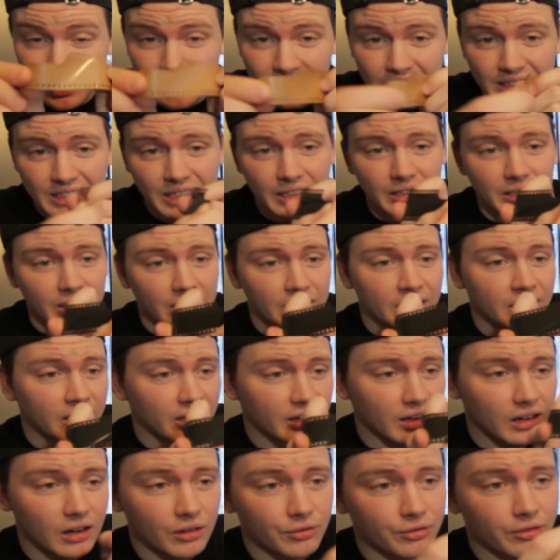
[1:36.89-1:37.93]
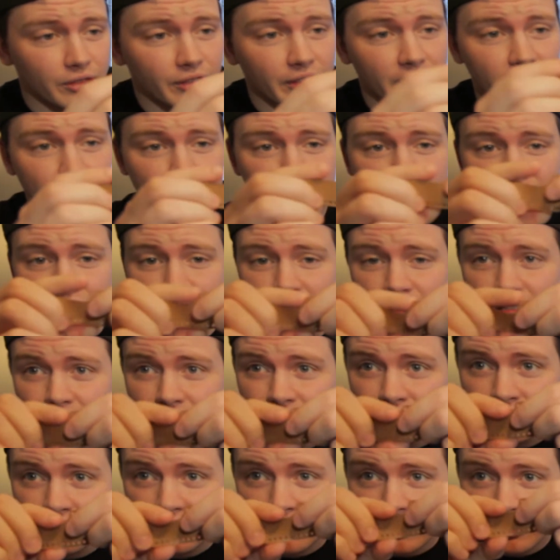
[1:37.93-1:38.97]
and it said to cut off this
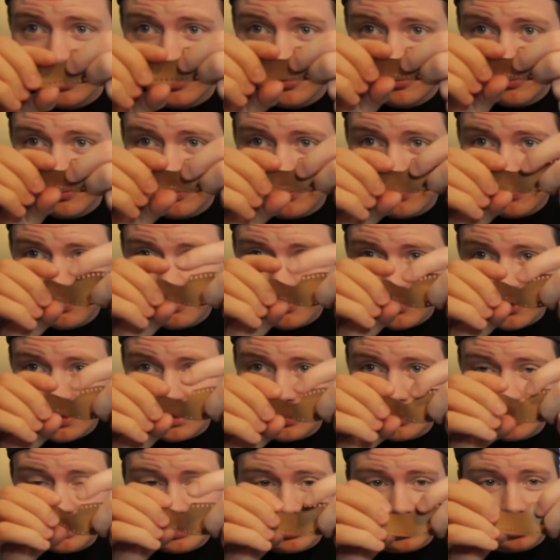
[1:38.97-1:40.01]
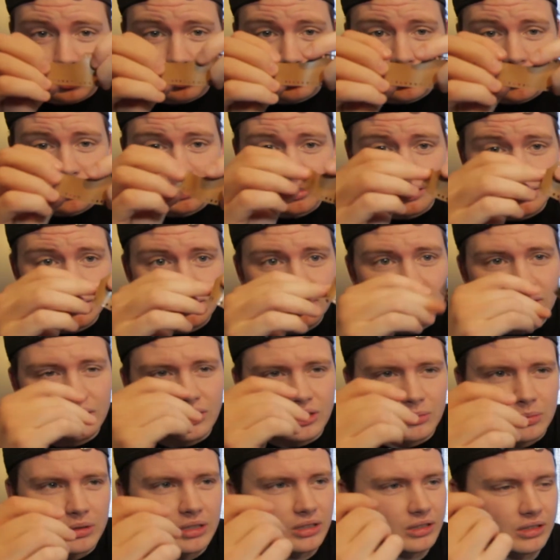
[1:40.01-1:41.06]
little piece,
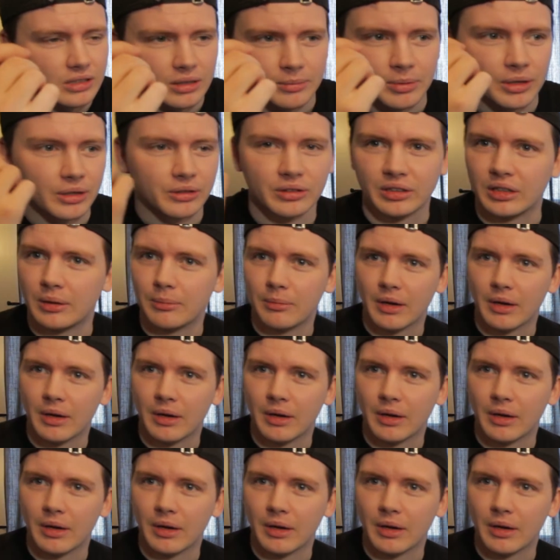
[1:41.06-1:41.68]
just because apparently it